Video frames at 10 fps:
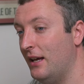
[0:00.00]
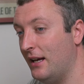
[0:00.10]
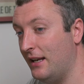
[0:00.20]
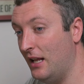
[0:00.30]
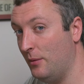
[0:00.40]

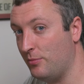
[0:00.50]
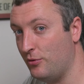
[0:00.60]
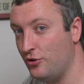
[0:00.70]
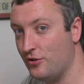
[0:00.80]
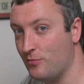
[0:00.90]
and it helps
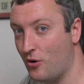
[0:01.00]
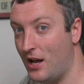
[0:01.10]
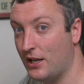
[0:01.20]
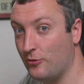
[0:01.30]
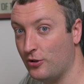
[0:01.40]
produce more
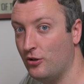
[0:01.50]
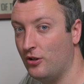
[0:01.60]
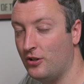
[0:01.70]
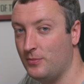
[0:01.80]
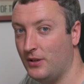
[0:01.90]
accurate
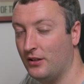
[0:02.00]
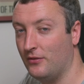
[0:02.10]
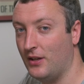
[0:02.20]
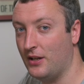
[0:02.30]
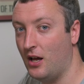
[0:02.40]
colors because
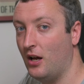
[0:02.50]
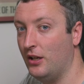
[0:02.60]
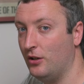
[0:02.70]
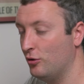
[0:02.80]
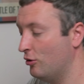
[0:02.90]
of that
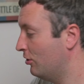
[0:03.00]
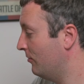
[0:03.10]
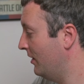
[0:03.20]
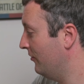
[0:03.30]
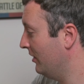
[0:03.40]
high color
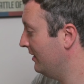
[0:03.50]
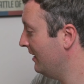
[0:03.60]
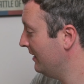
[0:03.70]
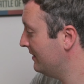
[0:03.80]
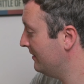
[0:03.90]
rendering
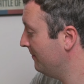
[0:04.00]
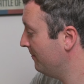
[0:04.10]
index.